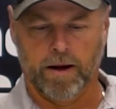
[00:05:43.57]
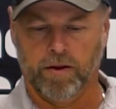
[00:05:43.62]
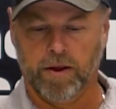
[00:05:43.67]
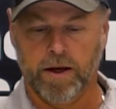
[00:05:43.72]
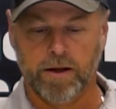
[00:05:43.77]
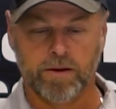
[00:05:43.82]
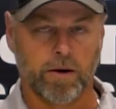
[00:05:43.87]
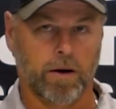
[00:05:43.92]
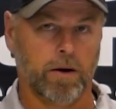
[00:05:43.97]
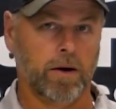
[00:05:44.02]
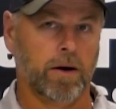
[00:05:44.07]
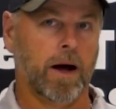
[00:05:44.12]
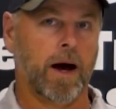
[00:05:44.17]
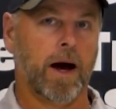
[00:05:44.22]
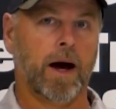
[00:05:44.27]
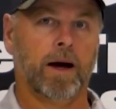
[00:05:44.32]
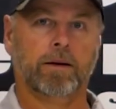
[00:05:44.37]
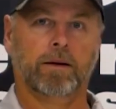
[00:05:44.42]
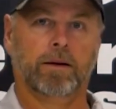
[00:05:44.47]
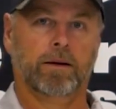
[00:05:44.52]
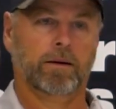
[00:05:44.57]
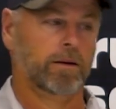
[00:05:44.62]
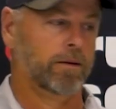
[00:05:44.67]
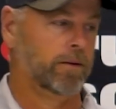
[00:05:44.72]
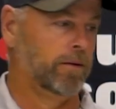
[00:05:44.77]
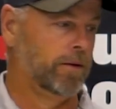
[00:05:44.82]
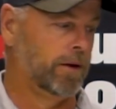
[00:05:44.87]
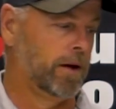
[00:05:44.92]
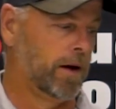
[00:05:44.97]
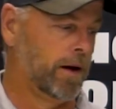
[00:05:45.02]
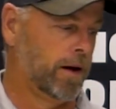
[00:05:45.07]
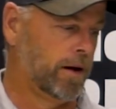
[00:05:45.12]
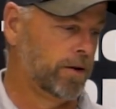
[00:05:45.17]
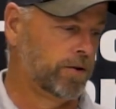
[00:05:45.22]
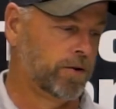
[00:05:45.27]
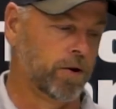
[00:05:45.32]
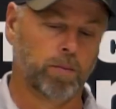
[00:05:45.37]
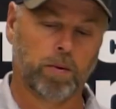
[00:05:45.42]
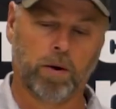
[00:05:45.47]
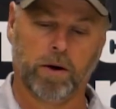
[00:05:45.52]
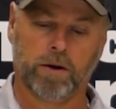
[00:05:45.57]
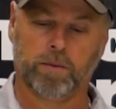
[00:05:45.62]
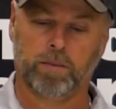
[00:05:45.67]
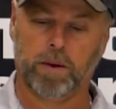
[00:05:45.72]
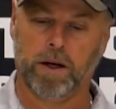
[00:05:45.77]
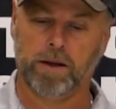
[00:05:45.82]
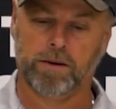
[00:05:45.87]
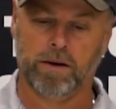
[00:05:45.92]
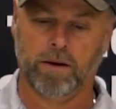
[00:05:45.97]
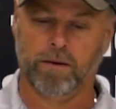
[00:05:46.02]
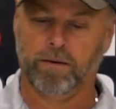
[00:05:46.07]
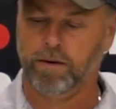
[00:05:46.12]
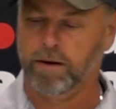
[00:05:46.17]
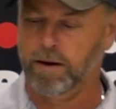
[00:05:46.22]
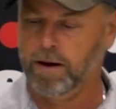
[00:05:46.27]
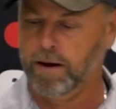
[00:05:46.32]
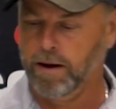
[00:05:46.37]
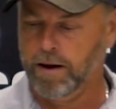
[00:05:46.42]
These are not super expensive,